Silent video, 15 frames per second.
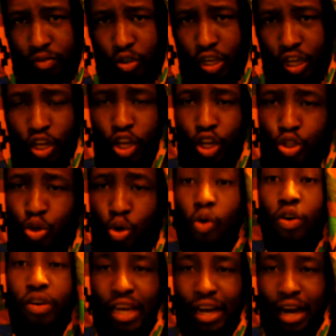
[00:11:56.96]
Okay, so
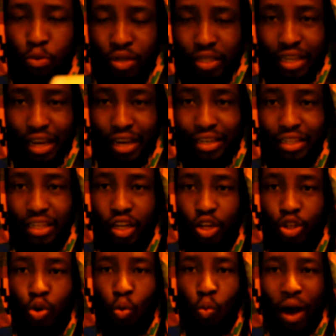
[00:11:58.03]
I was saying,
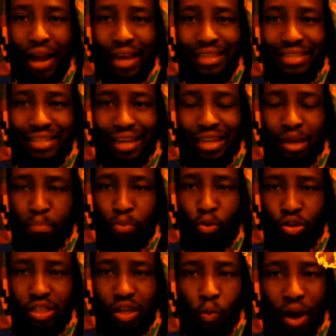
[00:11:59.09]
so why is that
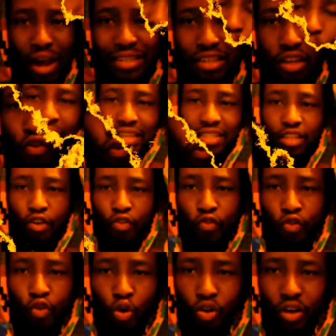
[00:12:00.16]
important? Why is it a
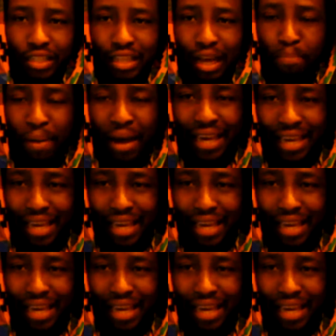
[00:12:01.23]
flaw that by